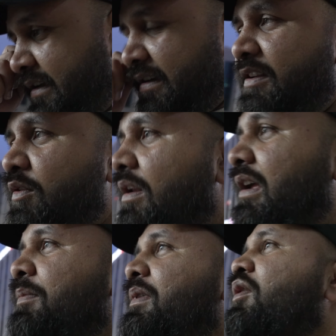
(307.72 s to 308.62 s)
she don't
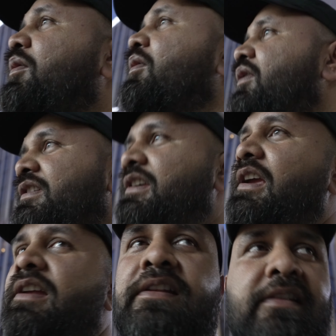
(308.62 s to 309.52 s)
like me no more.
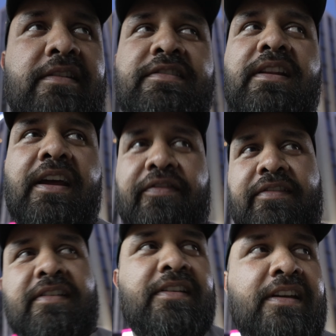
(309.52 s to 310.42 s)
She ate and then she left.
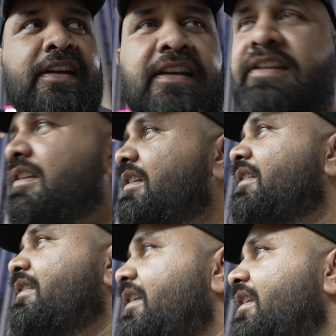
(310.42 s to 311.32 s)
She didn't say